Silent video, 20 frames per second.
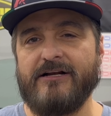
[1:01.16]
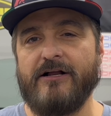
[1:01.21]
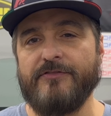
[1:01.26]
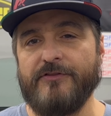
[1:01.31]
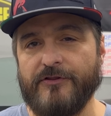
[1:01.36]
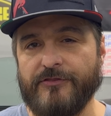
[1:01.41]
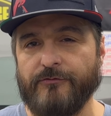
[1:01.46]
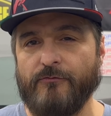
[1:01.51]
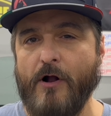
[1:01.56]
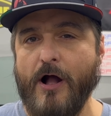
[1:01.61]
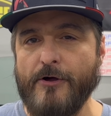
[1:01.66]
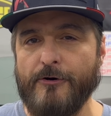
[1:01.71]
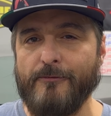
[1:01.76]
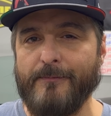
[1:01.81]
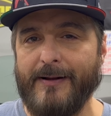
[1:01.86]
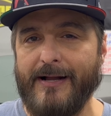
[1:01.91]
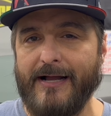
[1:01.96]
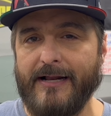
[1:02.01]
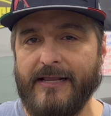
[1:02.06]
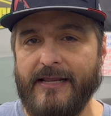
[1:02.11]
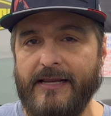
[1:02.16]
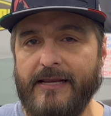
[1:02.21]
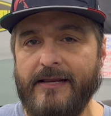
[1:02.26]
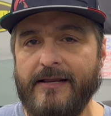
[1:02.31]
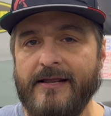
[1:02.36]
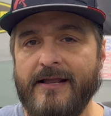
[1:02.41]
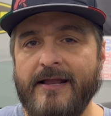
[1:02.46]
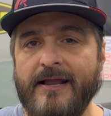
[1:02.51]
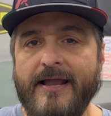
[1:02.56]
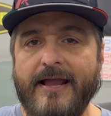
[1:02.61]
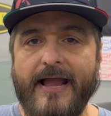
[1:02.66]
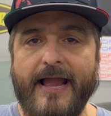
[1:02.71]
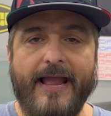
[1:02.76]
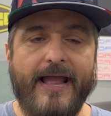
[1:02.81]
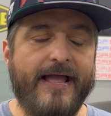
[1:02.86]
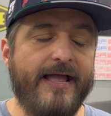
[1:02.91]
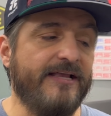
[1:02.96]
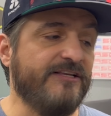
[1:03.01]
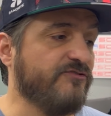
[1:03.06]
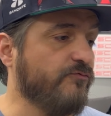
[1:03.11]
on the throttle body
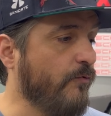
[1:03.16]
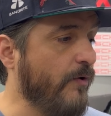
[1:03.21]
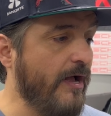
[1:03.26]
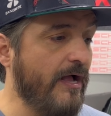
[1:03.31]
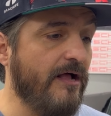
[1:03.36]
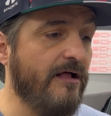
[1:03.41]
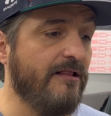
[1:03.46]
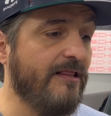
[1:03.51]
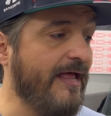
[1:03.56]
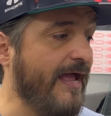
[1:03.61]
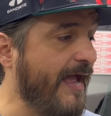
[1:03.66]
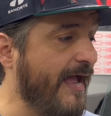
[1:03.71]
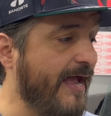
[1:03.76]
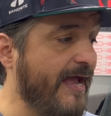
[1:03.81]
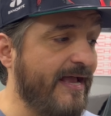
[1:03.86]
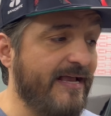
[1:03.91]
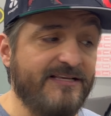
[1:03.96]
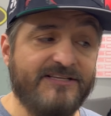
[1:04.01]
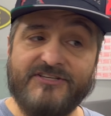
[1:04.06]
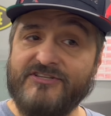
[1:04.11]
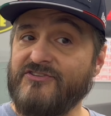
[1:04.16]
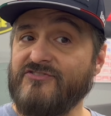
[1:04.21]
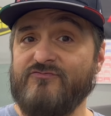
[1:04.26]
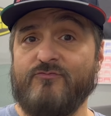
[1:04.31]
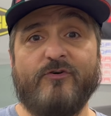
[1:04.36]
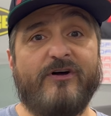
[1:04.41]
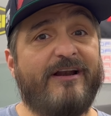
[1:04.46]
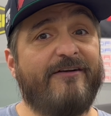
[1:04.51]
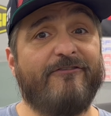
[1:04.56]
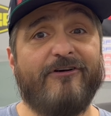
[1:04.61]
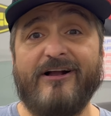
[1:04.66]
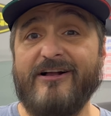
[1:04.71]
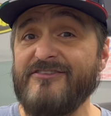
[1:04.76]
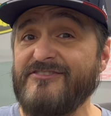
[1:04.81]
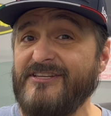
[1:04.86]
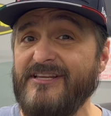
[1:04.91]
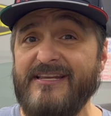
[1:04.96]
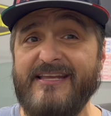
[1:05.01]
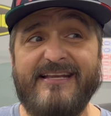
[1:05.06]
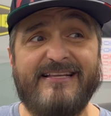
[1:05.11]
as well as whatever
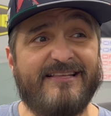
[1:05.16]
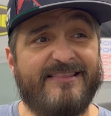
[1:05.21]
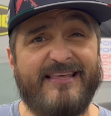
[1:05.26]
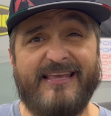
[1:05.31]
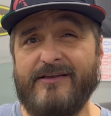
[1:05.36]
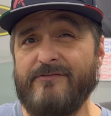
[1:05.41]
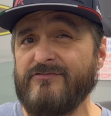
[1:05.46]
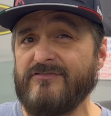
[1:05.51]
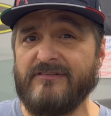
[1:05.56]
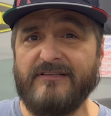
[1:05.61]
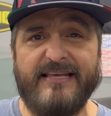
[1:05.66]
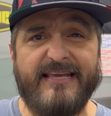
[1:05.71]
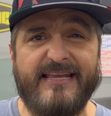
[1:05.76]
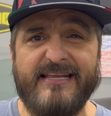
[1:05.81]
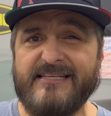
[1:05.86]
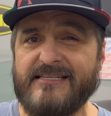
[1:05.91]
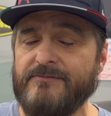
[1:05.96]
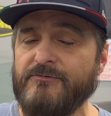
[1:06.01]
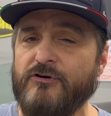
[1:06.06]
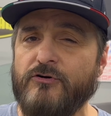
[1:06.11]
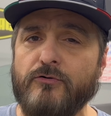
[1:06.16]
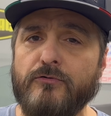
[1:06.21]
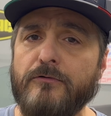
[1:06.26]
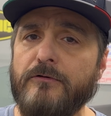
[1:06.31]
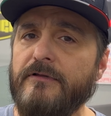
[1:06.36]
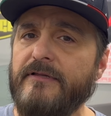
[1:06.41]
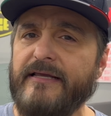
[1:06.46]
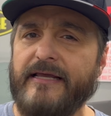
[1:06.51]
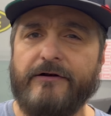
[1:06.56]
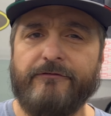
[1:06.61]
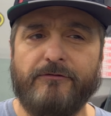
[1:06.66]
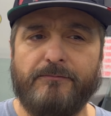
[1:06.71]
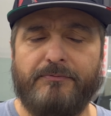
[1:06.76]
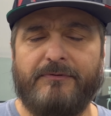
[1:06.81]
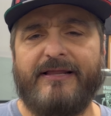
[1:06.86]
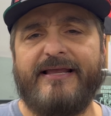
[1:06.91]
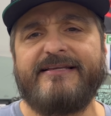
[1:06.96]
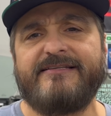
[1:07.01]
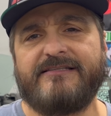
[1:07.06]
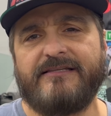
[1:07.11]
else it needs. I think it was leaking some coolant. Gotta
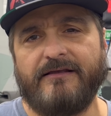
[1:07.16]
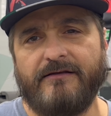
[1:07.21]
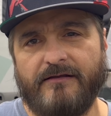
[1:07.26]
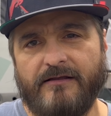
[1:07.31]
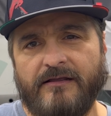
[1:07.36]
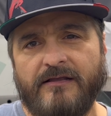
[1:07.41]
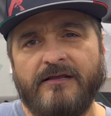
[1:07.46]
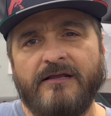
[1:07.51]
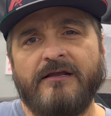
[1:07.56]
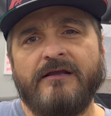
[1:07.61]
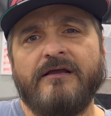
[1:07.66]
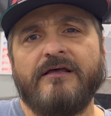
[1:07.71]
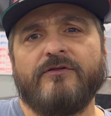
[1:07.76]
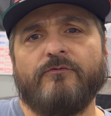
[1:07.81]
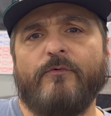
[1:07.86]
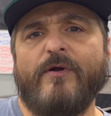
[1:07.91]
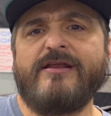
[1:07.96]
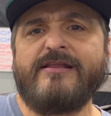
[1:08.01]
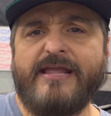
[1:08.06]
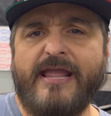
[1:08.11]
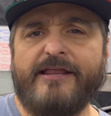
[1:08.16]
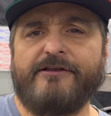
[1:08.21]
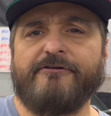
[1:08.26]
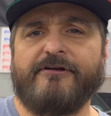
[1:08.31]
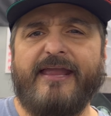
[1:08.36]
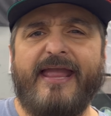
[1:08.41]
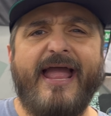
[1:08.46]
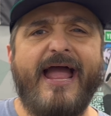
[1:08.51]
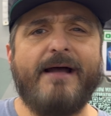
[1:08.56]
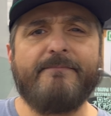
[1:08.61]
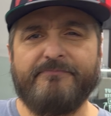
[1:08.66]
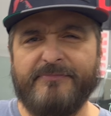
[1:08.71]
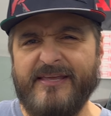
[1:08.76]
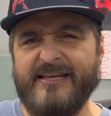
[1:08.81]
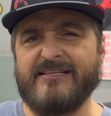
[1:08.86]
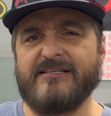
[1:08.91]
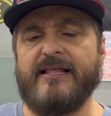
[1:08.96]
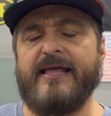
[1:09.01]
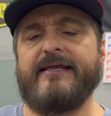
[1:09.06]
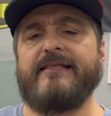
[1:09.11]
replace the radiator cap,
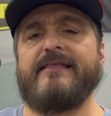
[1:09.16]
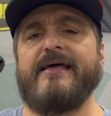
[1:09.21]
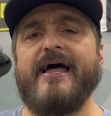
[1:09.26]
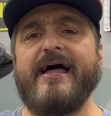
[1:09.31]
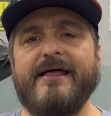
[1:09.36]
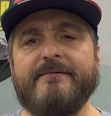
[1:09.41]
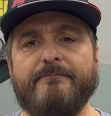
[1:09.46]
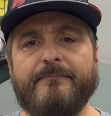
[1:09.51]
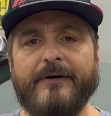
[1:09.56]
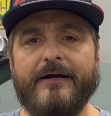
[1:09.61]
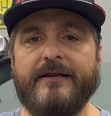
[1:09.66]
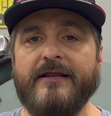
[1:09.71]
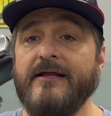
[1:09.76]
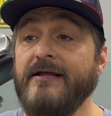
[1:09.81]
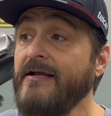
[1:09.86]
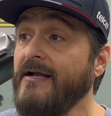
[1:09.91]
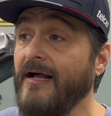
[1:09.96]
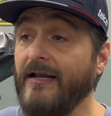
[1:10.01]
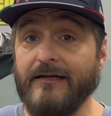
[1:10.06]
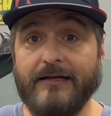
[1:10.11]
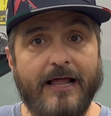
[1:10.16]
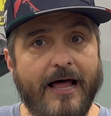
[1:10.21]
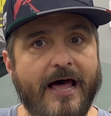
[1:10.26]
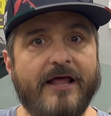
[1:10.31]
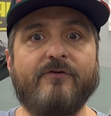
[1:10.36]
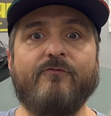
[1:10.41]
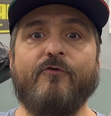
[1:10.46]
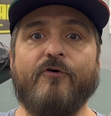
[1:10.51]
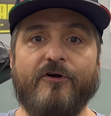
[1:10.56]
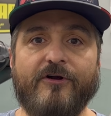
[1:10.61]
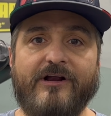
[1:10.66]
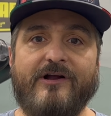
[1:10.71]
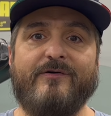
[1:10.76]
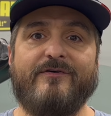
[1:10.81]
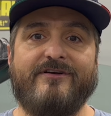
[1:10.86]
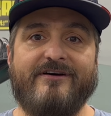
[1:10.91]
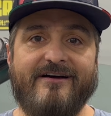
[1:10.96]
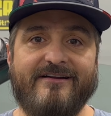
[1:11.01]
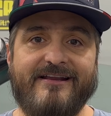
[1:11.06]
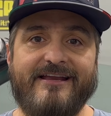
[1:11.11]
things like that. But a lot of work
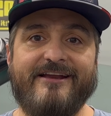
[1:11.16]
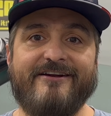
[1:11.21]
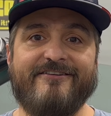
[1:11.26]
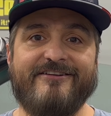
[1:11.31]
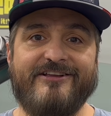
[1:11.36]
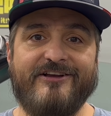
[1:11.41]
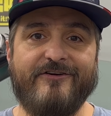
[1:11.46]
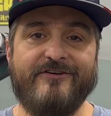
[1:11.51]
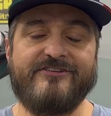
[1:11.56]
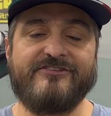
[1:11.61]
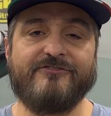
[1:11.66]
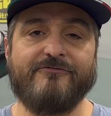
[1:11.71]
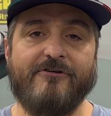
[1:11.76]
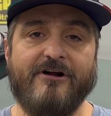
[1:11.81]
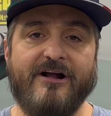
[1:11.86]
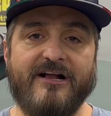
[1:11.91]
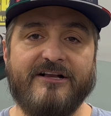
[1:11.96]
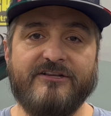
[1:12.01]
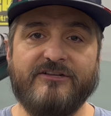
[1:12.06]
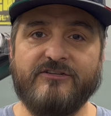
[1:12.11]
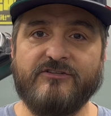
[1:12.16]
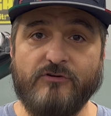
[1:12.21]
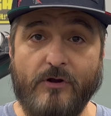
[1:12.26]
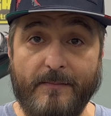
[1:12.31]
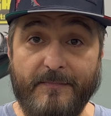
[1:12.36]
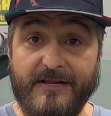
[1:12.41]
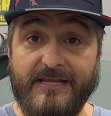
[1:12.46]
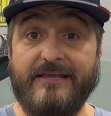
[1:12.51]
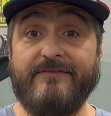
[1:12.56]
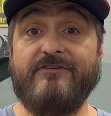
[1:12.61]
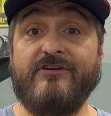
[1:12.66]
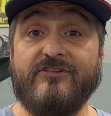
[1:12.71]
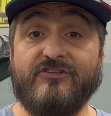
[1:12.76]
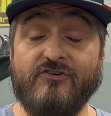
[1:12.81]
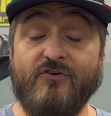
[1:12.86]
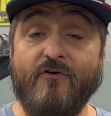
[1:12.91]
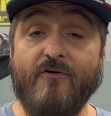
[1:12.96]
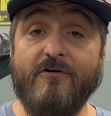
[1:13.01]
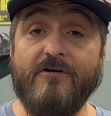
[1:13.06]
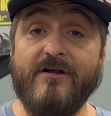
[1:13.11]
going on here at Yogi's Garage. So I'm gonna give you a
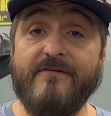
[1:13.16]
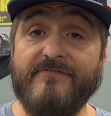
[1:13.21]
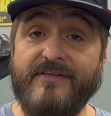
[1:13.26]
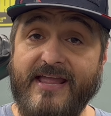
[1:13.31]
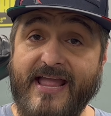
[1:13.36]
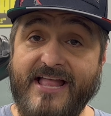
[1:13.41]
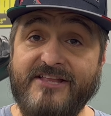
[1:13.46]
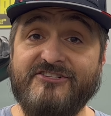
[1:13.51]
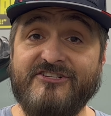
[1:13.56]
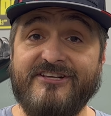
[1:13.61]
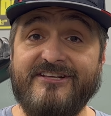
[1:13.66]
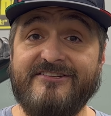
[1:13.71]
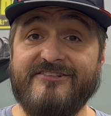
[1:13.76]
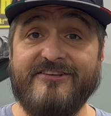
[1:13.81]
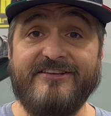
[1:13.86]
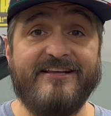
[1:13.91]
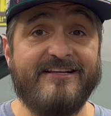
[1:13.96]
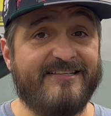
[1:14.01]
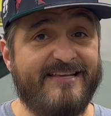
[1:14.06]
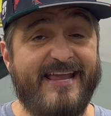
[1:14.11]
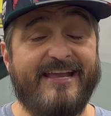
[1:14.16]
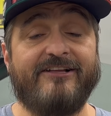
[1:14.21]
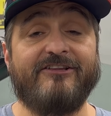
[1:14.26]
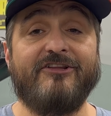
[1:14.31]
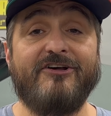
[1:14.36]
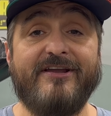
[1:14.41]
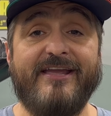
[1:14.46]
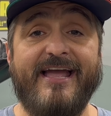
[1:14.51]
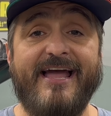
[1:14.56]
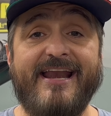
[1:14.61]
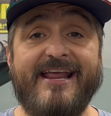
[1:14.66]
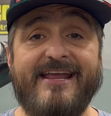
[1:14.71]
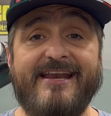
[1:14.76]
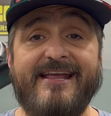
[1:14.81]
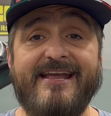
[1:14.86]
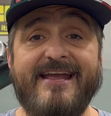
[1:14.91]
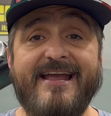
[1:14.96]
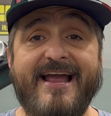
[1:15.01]
tour of the engine so you can take a look at it